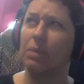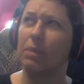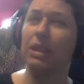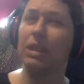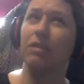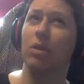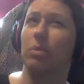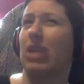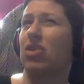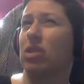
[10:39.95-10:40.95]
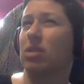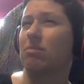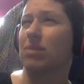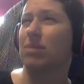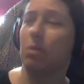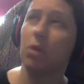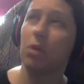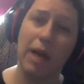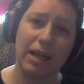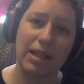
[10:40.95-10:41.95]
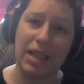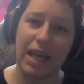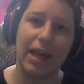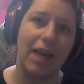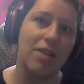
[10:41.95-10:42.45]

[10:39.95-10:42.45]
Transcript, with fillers: I believe, or pendulums somewhere back in the day.